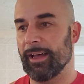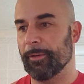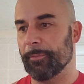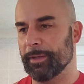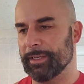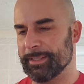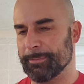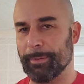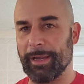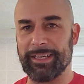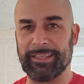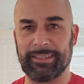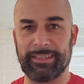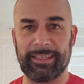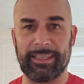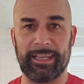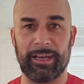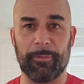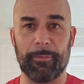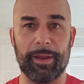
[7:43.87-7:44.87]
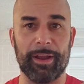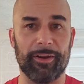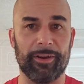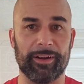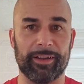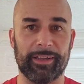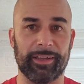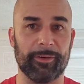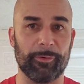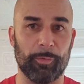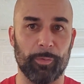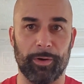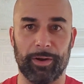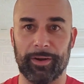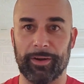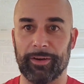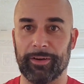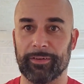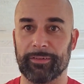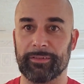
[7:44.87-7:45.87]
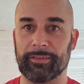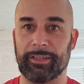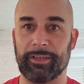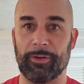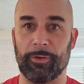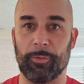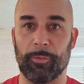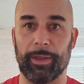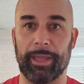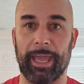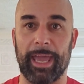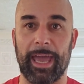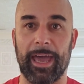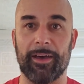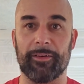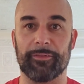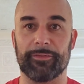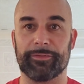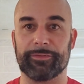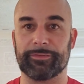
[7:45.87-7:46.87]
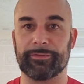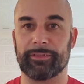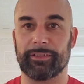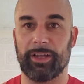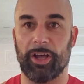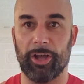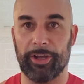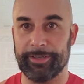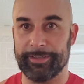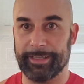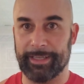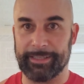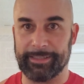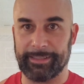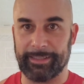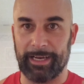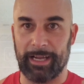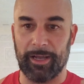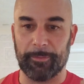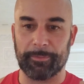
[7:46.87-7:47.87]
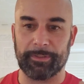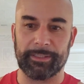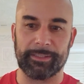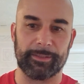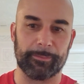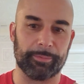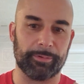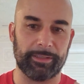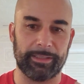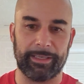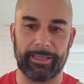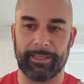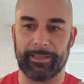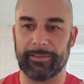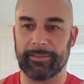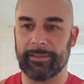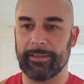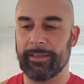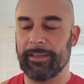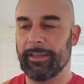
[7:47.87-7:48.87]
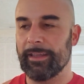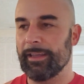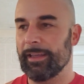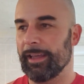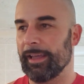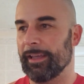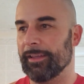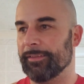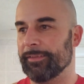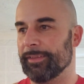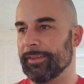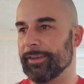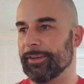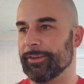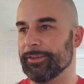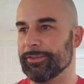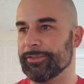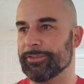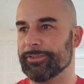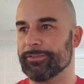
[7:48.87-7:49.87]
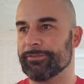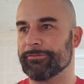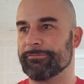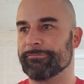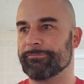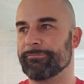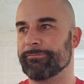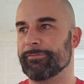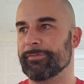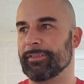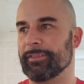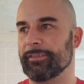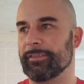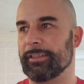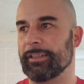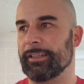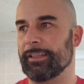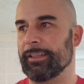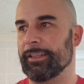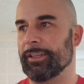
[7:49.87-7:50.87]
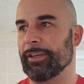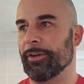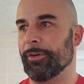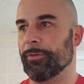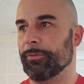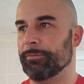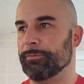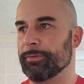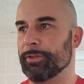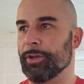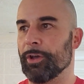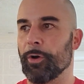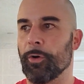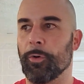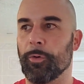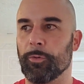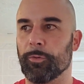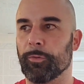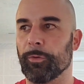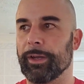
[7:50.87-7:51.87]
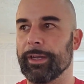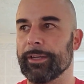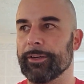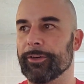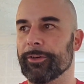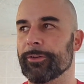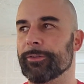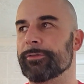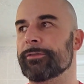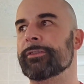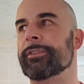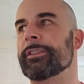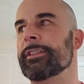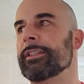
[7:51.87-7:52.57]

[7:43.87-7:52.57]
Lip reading: especially in America, where we have untested options aplenty, and there's no real